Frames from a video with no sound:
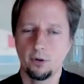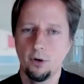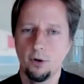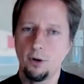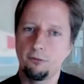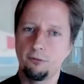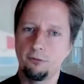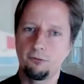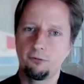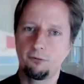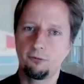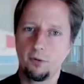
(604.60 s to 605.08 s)

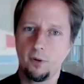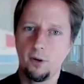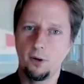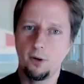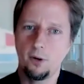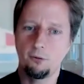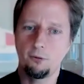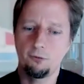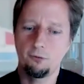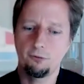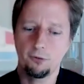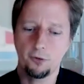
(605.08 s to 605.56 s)
of
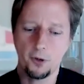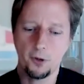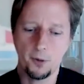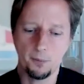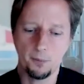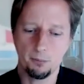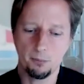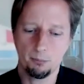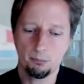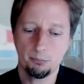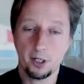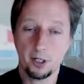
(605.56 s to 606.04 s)

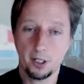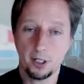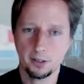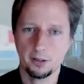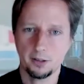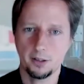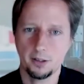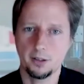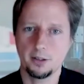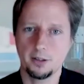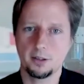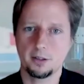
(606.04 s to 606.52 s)

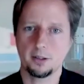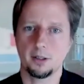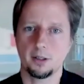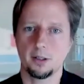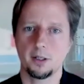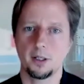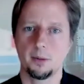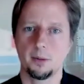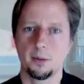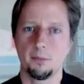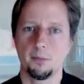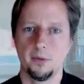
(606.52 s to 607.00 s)
partners
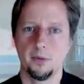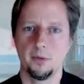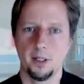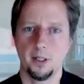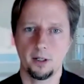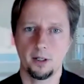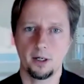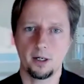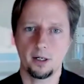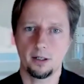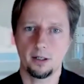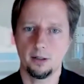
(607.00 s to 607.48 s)
that
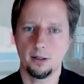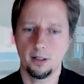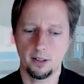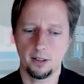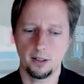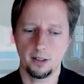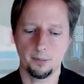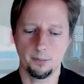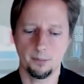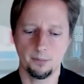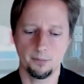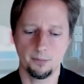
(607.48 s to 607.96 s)
are
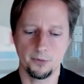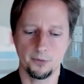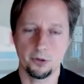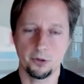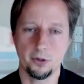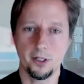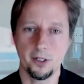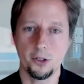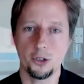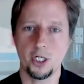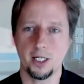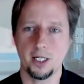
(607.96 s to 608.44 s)

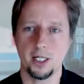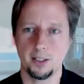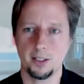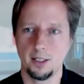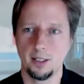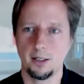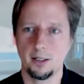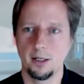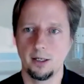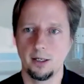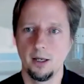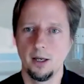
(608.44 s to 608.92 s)

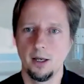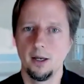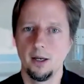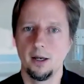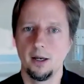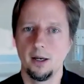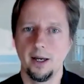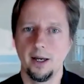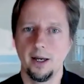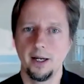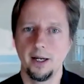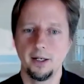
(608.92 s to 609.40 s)
synergetic,
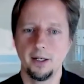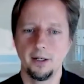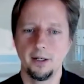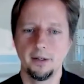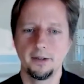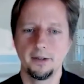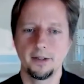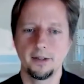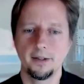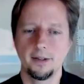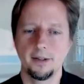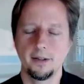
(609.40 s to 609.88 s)
and
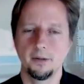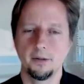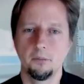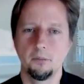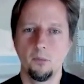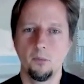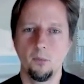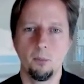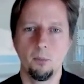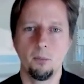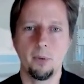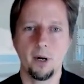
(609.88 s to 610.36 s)

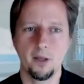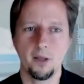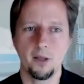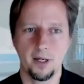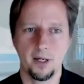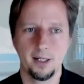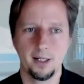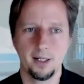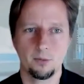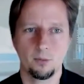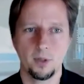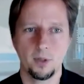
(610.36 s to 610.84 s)
by
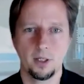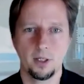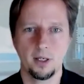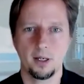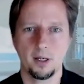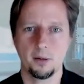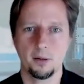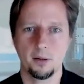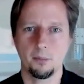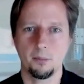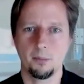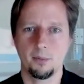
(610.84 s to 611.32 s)
that we
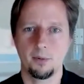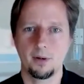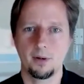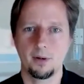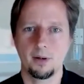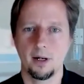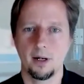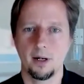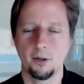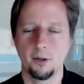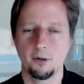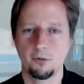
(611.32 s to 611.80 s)
can
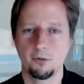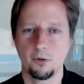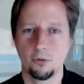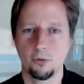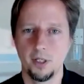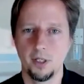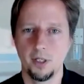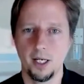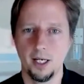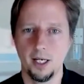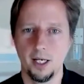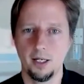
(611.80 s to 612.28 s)
kind of
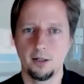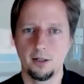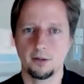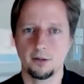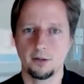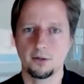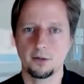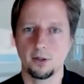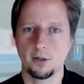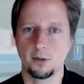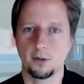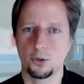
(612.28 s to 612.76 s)
create
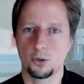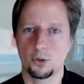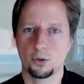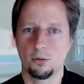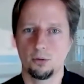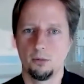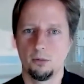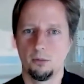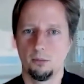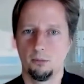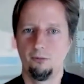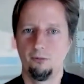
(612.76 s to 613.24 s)
such
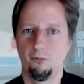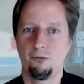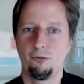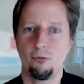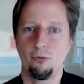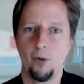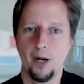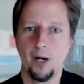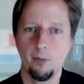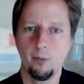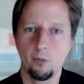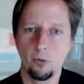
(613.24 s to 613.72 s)

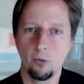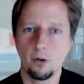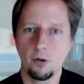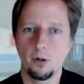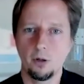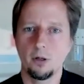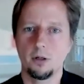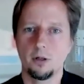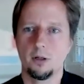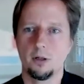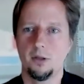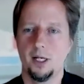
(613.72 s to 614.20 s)

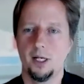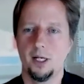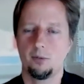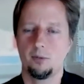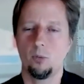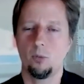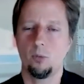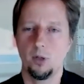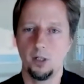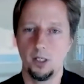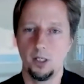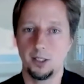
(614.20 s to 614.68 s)
framework that
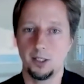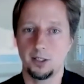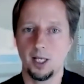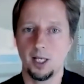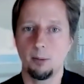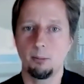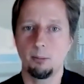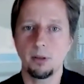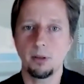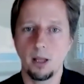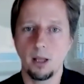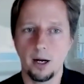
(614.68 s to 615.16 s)
is
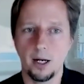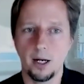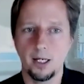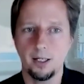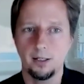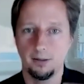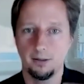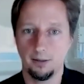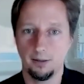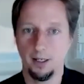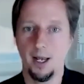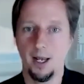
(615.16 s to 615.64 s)

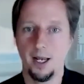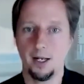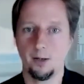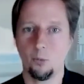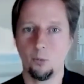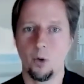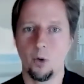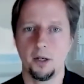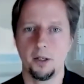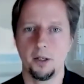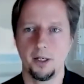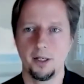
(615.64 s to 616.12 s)
applied at
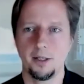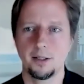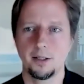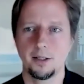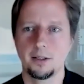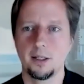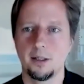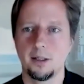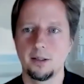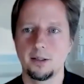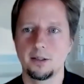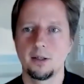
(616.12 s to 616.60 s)
one
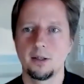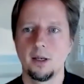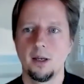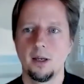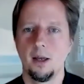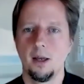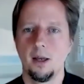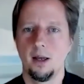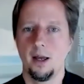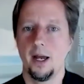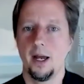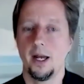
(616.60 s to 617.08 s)
instance,
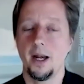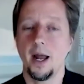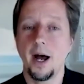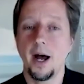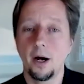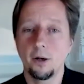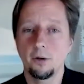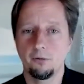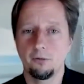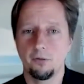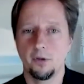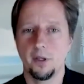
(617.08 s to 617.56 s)
and
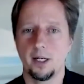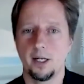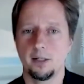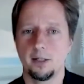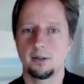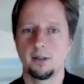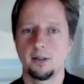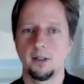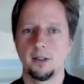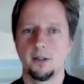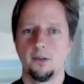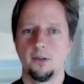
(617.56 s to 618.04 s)
out of
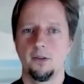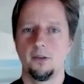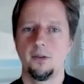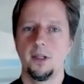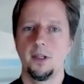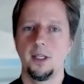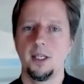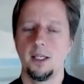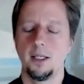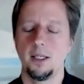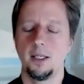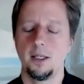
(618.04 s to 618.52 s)
that
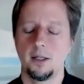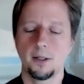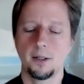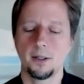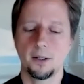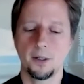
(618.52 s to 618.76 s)
the